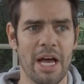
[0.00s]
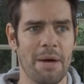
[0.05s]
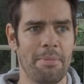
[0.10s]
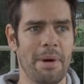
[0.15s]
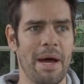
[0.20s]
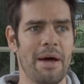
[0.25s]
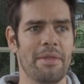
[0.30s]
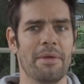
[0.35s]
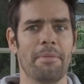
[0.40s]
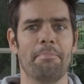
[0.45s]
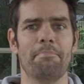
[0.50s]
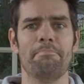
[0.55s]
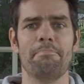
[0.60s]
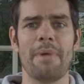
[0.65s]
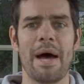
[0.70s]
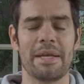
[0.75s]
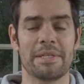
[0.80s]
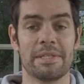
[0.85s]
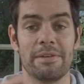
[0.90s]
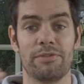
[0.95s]
about the
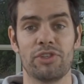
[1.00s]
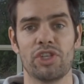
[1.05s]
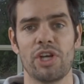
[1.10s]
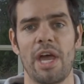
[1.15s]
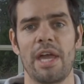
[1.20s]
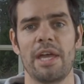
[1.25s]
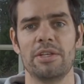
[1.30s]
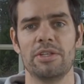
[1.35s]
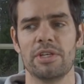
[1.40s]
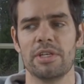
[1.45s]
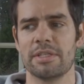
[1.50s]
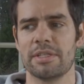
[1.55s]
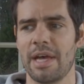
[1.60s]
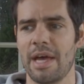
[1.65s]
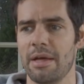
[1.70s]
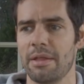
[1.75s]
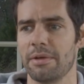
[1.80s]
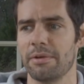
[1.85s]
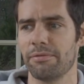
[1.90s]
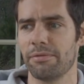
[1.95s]
massive changes,
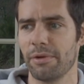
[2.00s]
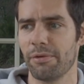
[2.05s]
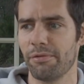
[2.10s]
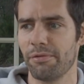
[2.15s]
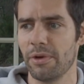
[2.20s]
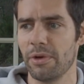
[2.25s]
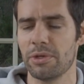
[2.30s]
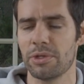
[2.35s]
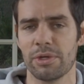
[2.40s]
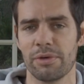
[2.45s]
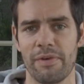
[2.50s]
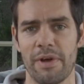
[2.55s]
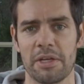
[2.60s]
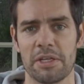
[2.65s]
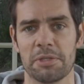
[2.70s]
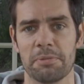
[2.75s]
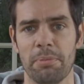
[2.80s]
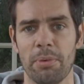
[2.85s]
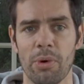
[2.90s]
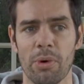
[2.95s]
how the future of
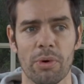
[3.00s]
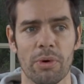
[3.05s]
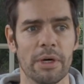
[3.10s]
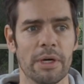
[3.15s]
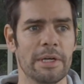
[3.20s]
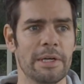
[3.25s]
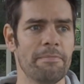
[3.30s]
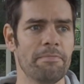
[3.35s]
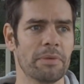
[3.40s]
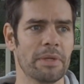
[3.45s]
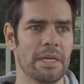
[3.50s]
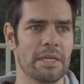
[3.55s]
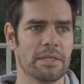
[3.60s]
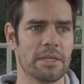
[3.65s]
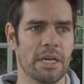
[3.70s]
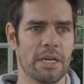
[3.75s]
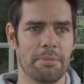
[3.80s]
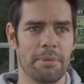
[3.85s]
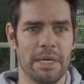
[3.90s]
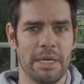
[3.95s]
our sport is
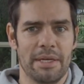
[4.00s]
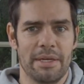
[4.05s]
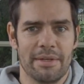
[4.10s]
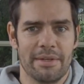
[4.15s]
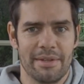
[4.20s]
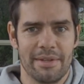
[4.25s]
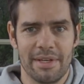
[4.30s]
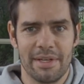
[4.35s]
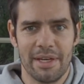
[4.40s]
going to be,